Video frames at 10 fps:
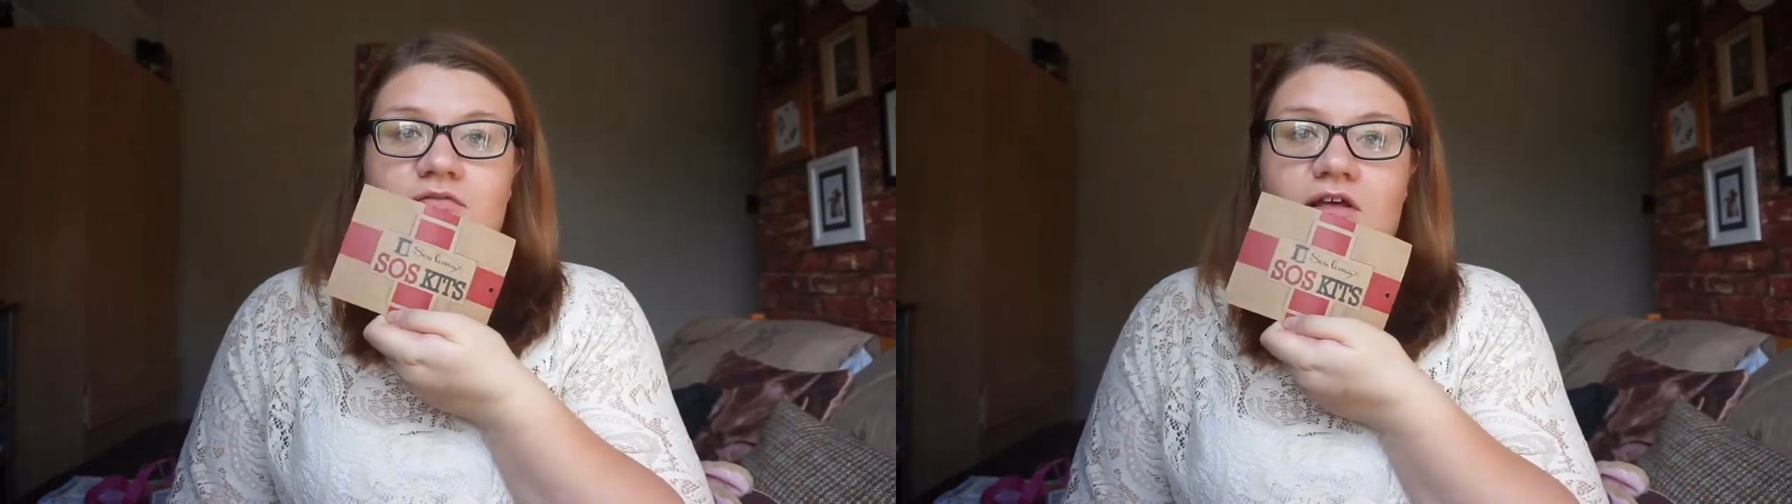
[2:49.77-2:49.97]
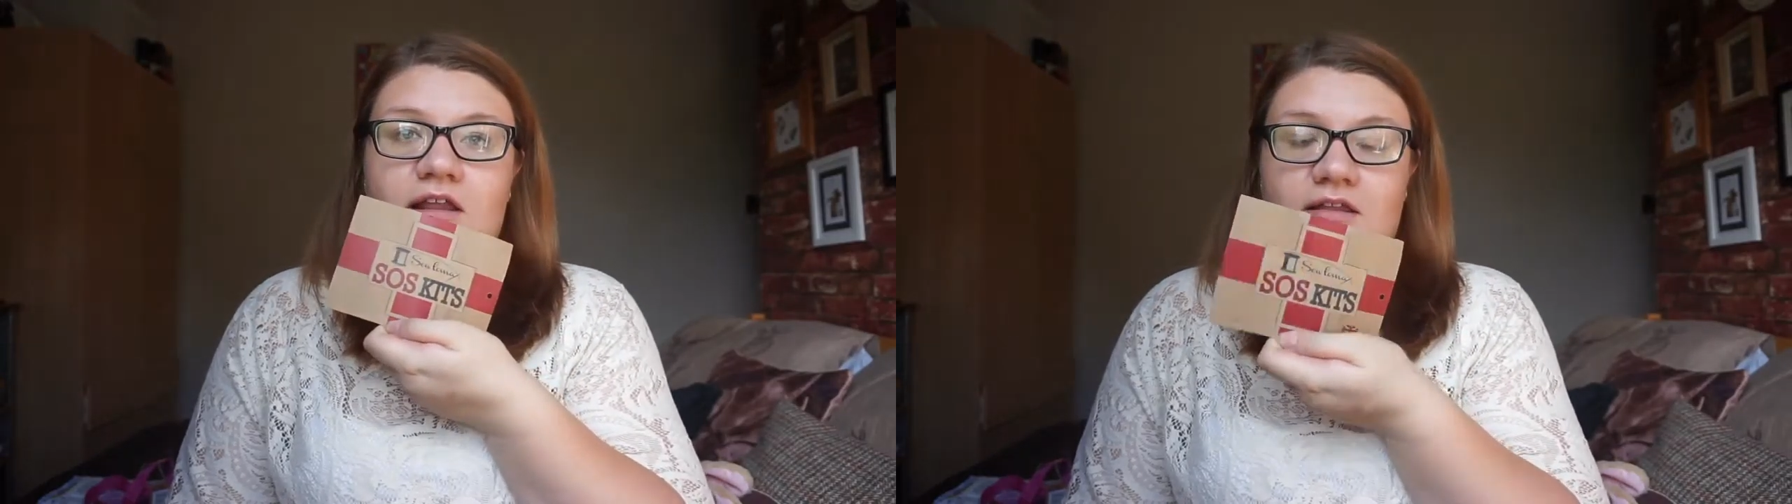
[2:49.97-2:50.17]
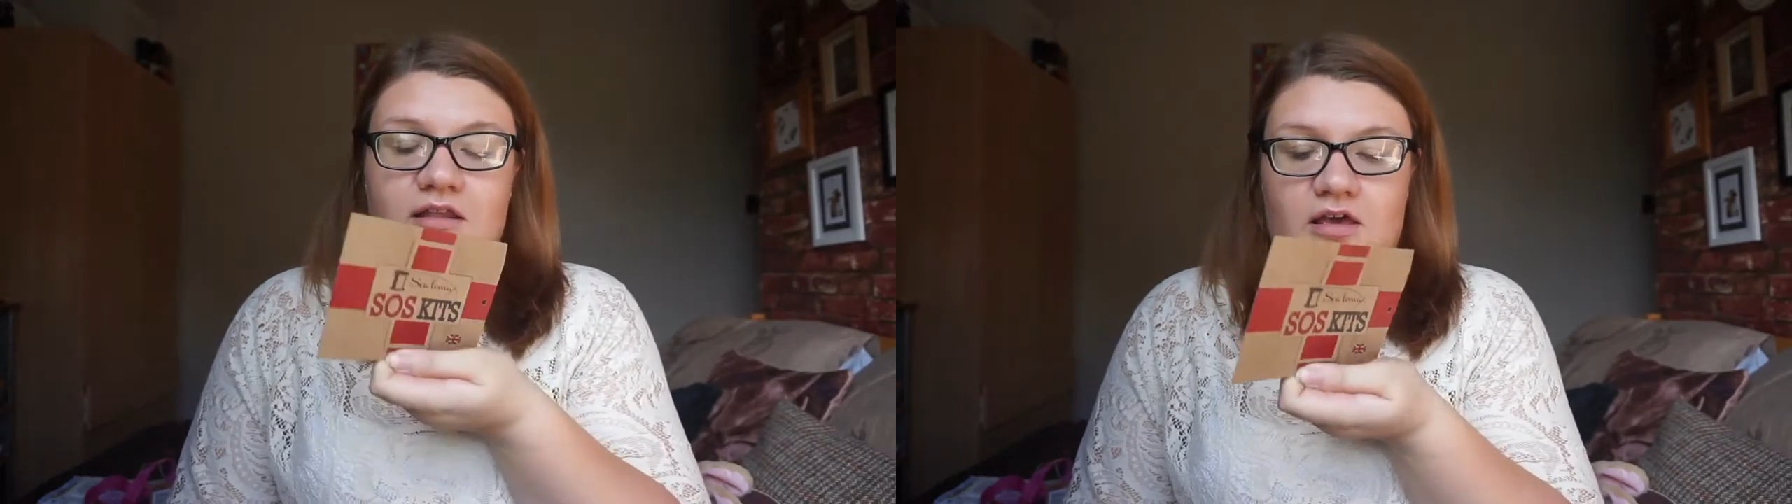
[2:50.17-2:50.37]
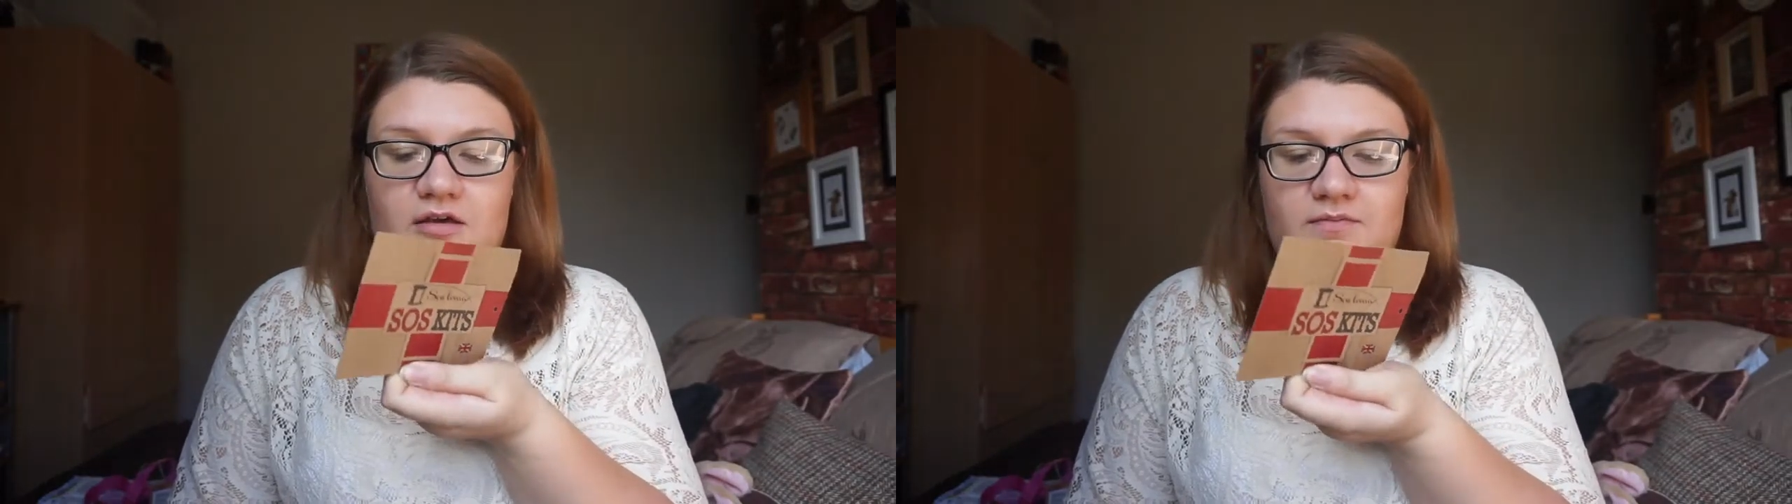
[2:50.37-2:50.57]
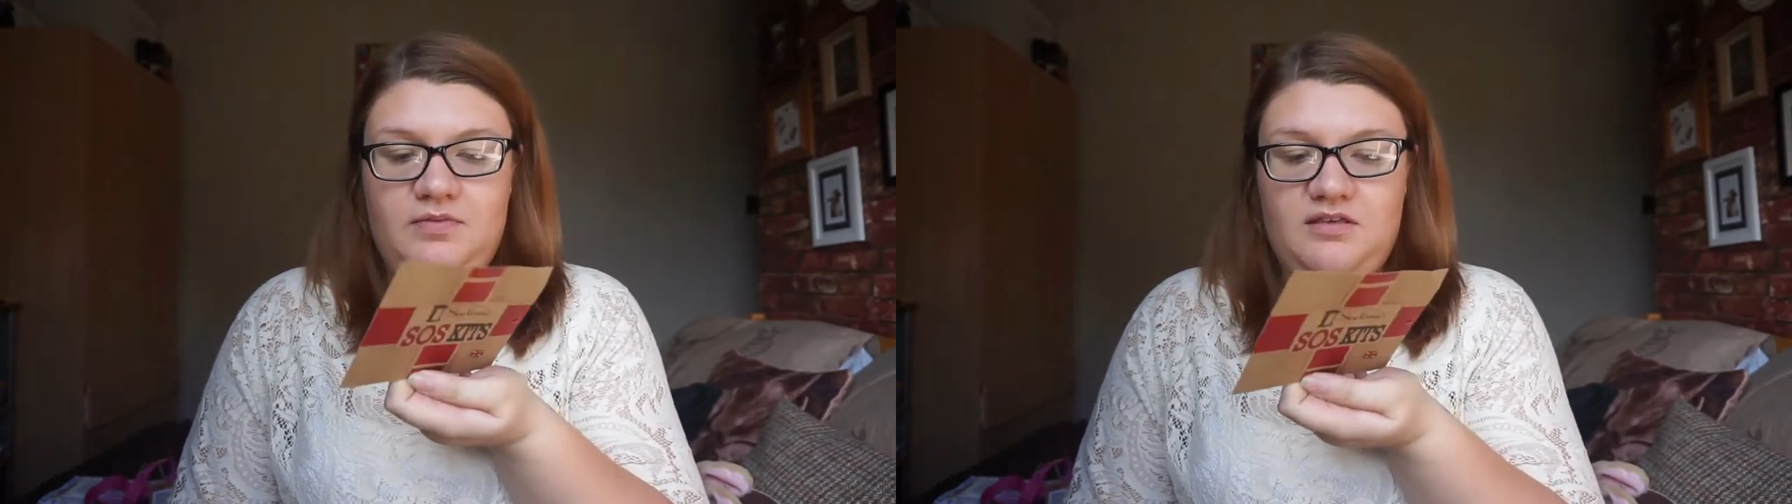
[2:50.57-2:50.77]
and
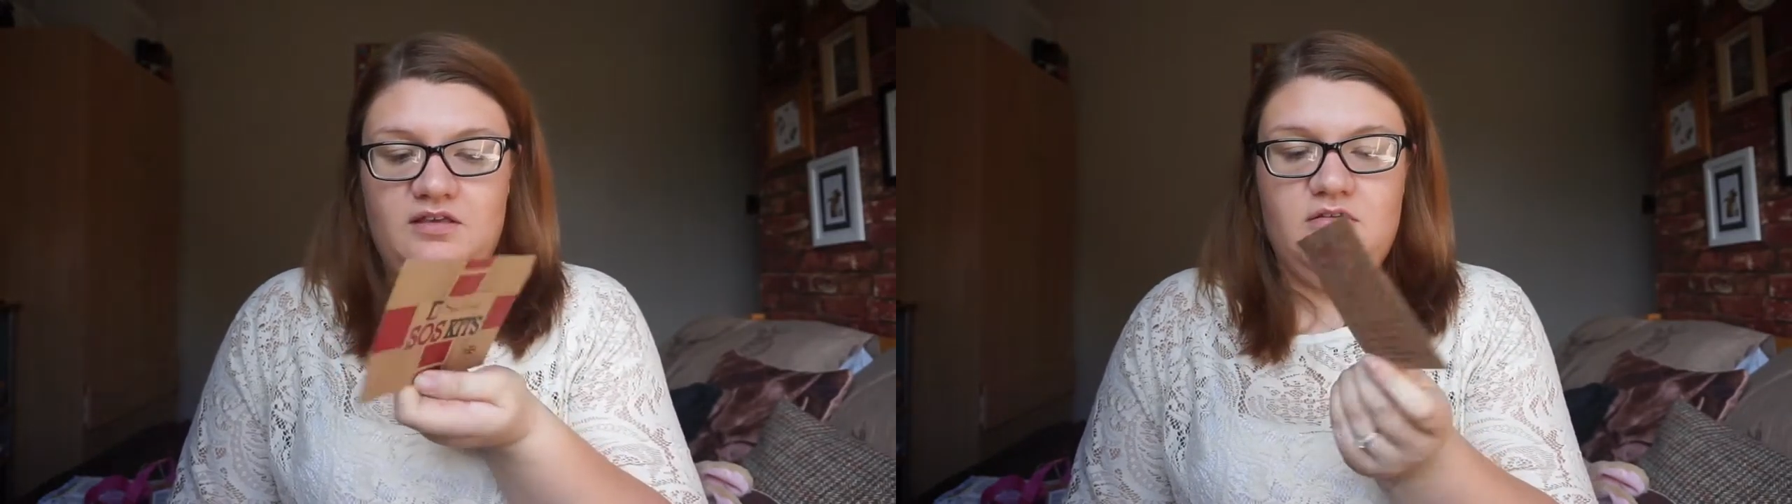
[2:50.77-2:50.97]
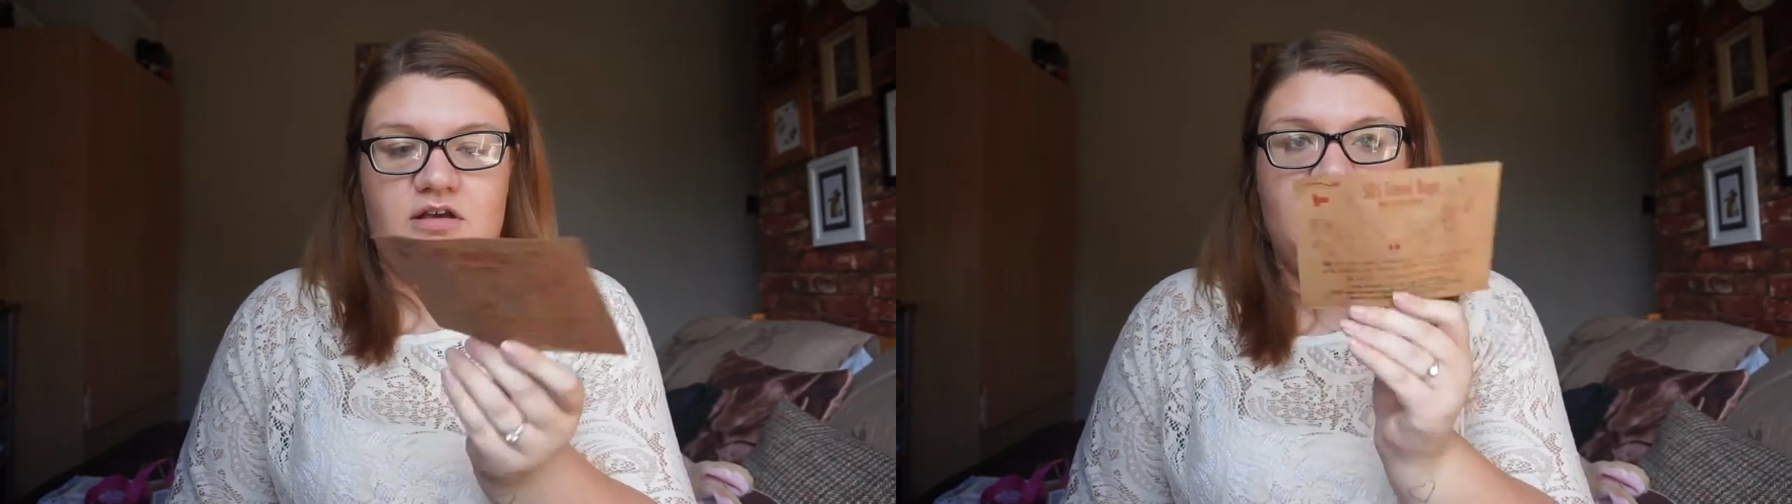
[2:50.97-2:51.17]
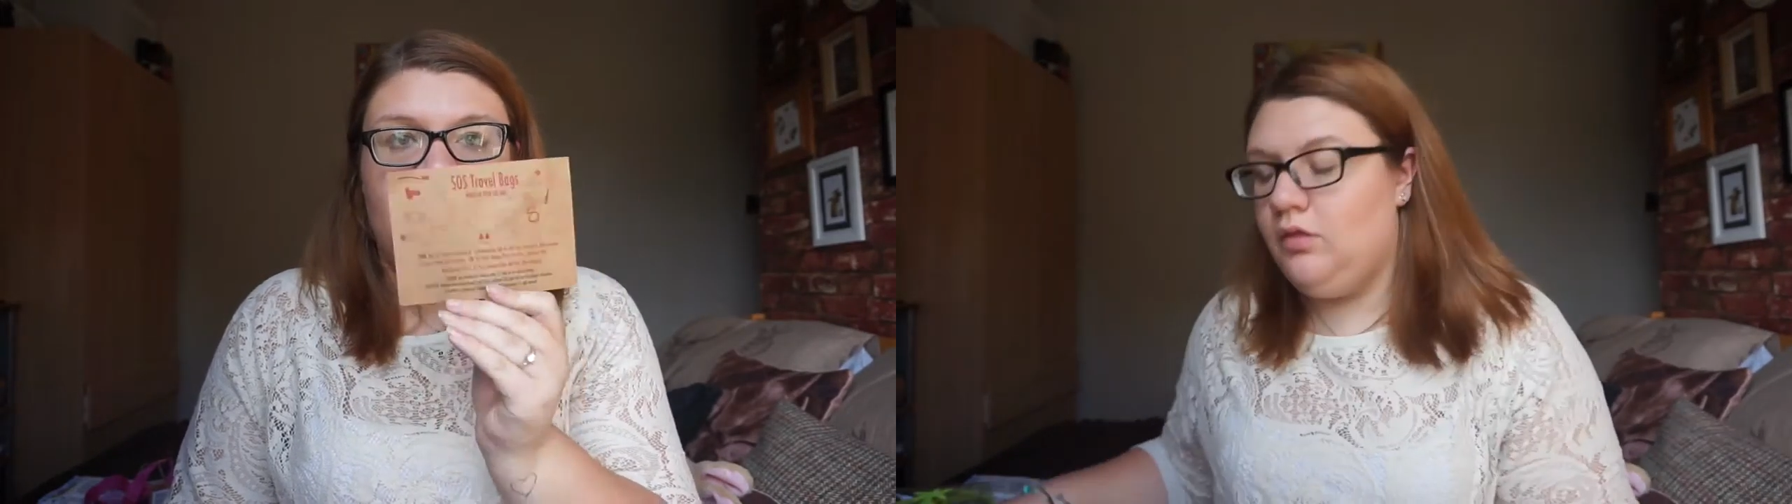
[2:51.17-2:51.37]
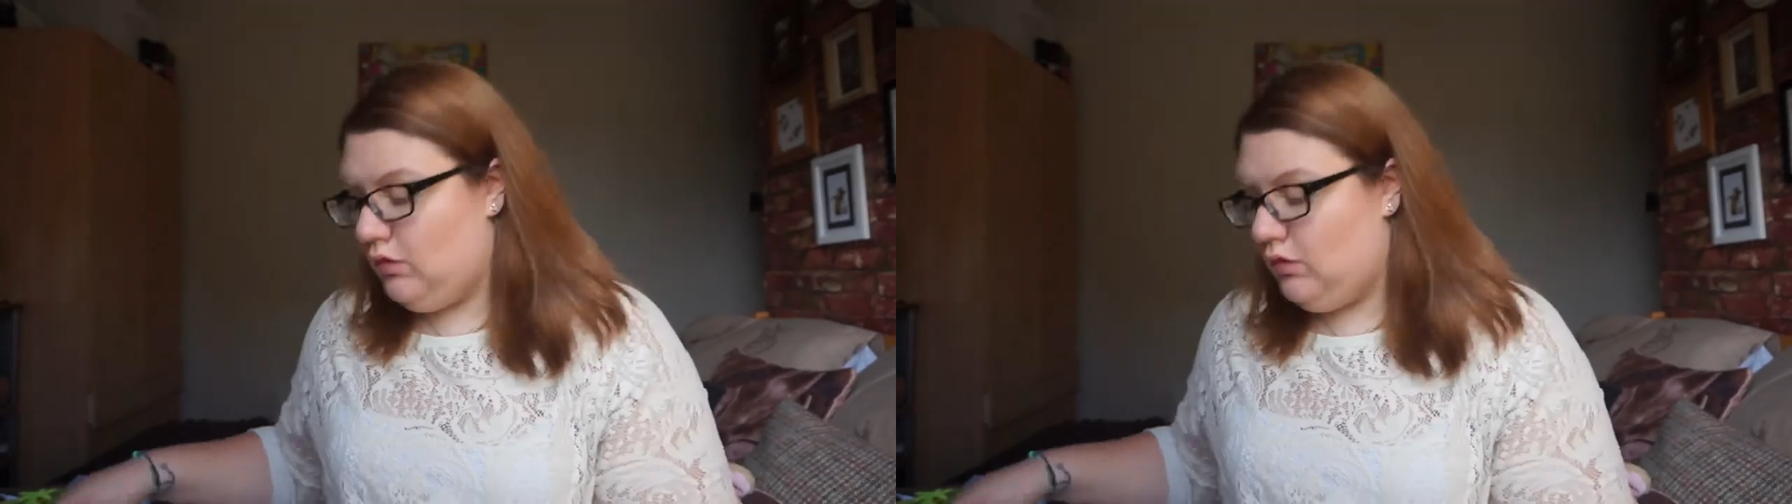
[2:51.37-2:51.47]
um, that's it really.